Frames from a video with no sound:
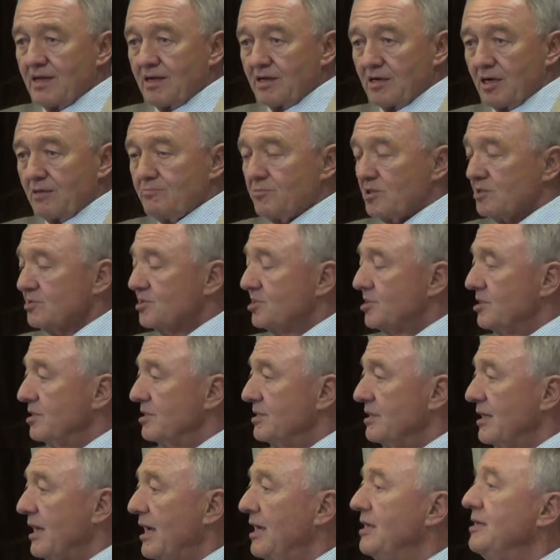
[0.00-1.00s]
And I'm not
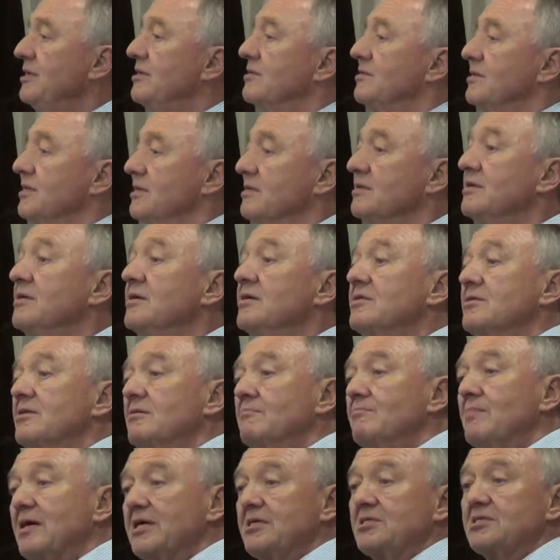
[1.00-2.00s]
certain anything
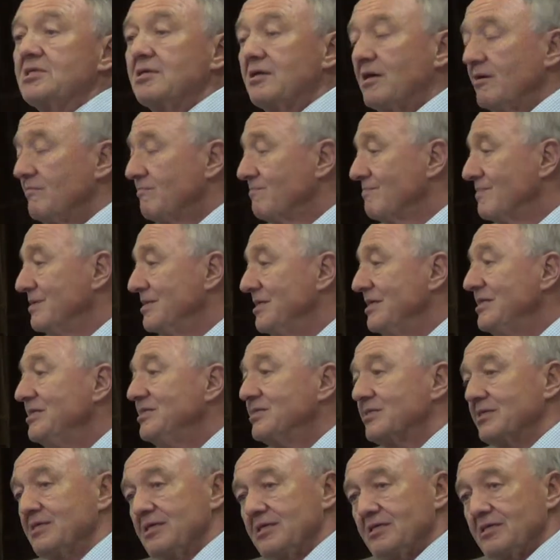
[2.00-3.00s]
that makes life
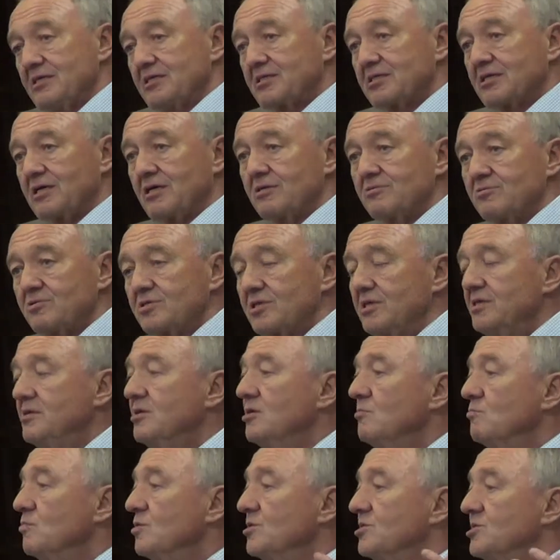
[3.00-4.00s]
decent in this country
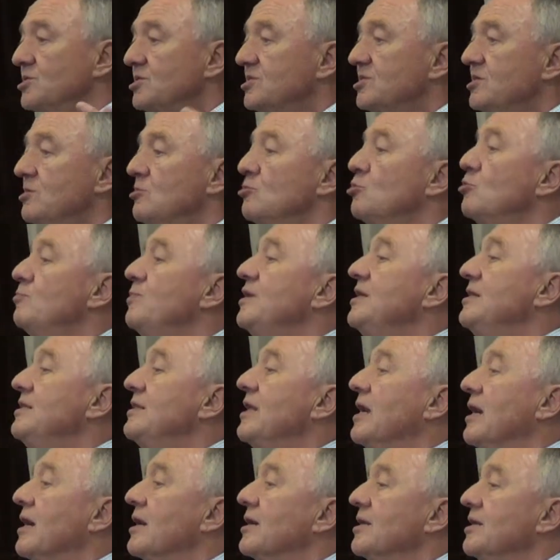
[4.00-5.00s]
would still be
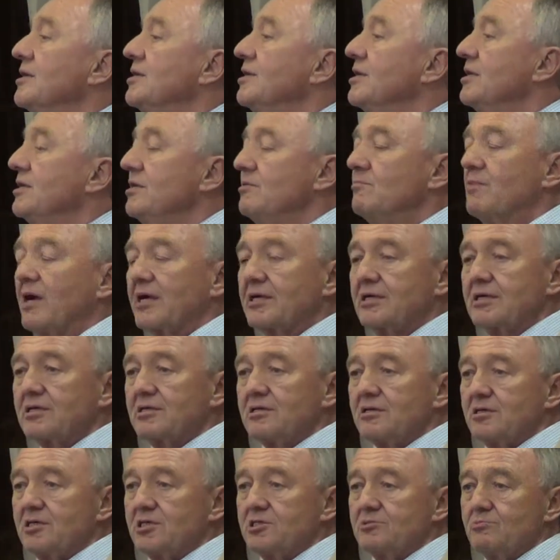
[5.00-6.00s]
there in any
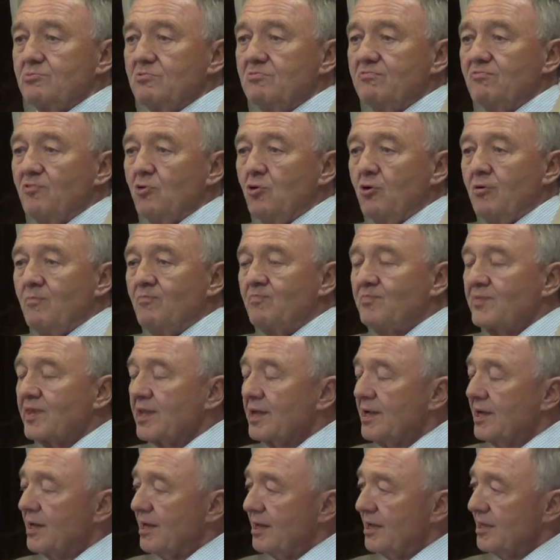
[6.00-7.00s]
recognisable form
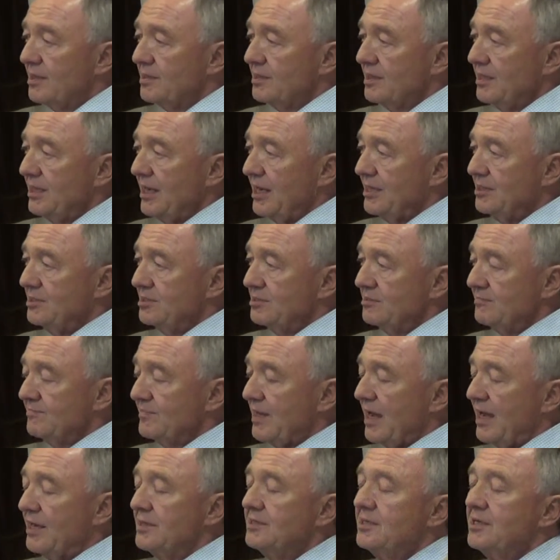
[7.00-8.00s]
at the end of
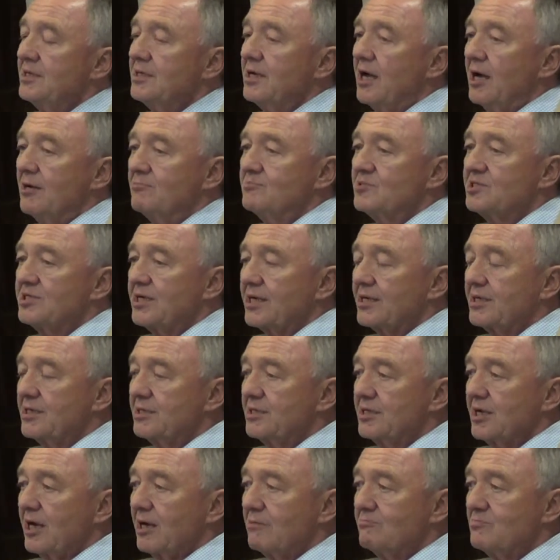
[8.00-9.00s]
that
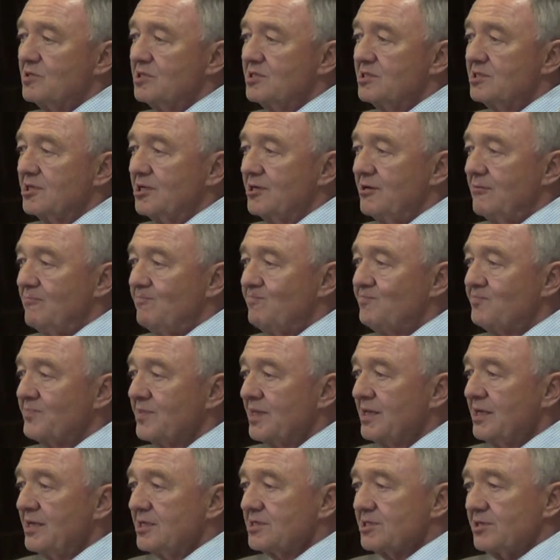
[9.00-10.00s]
second Cameron term.
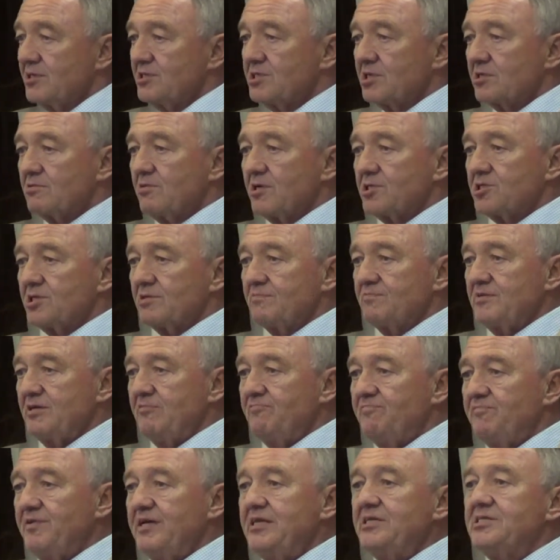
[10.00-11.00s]
So it's a question of
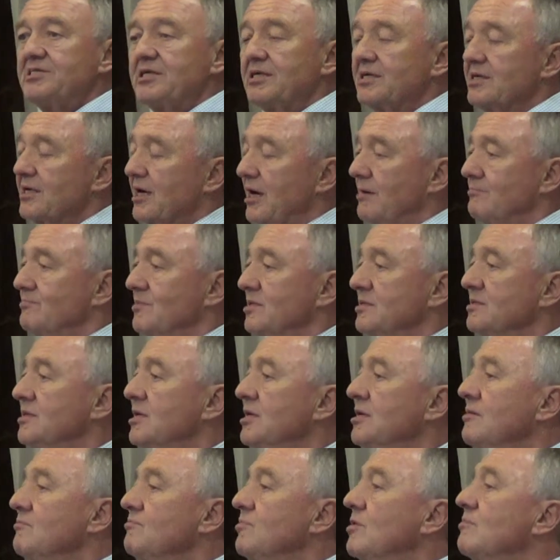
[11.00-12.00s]
defeating Cameron,
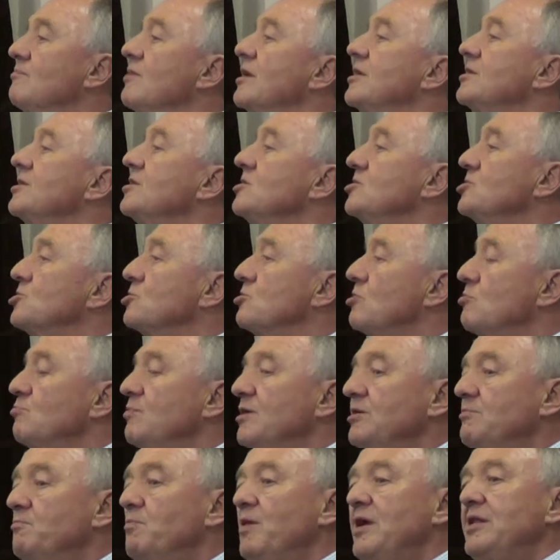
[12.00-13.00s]
but making sure
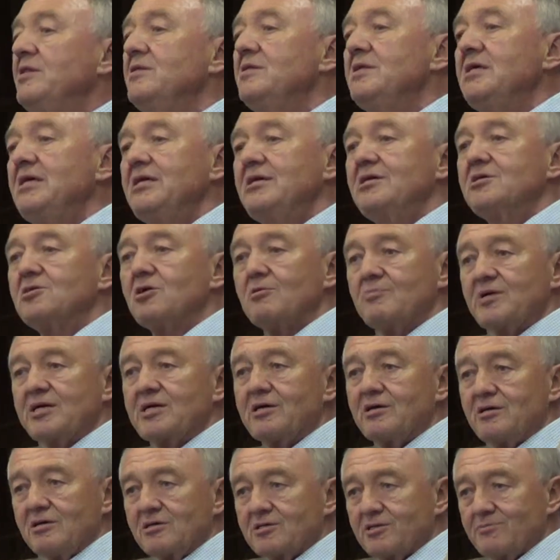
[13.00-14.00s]
we win the economic
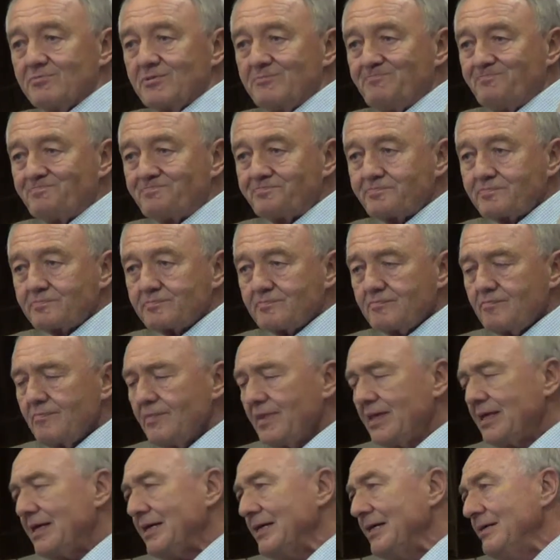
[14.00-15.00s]
argument.
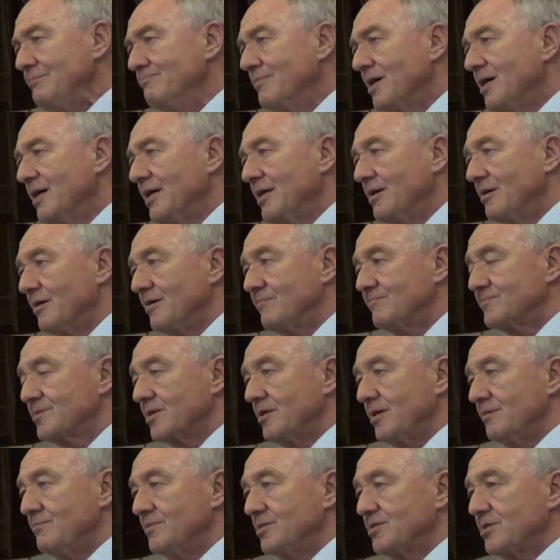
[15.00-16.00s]
In my
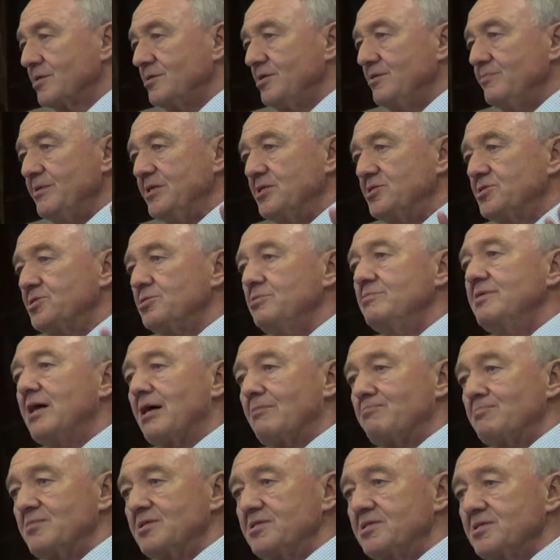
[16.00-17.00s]
lifetime, there's only been 2
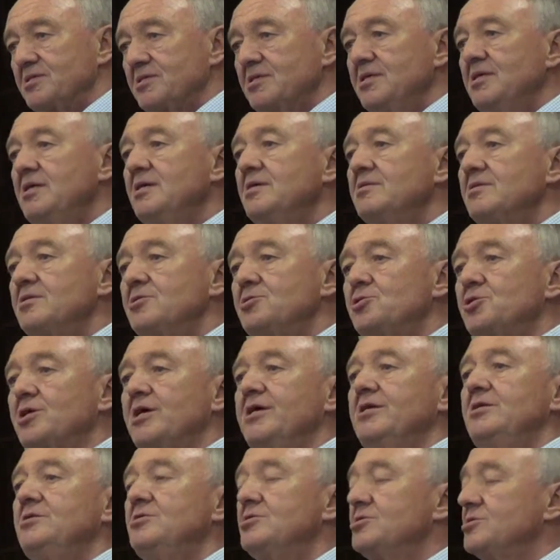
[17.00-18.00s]
governments that
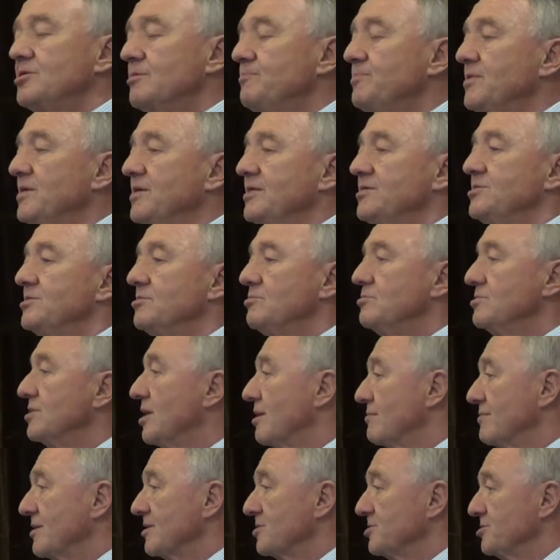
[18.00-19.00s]
changed the political
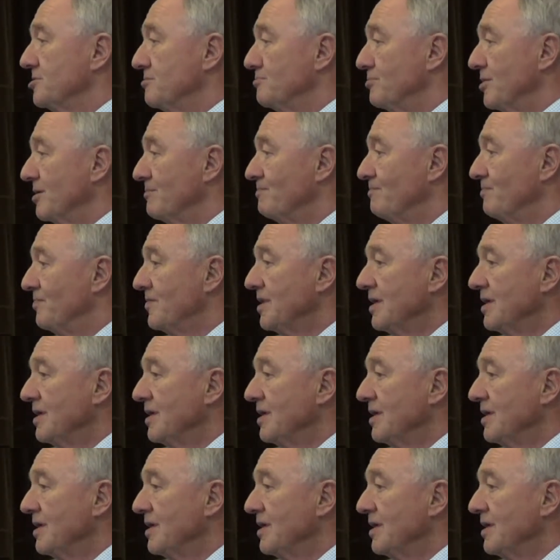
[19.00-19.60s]
direction of Britain.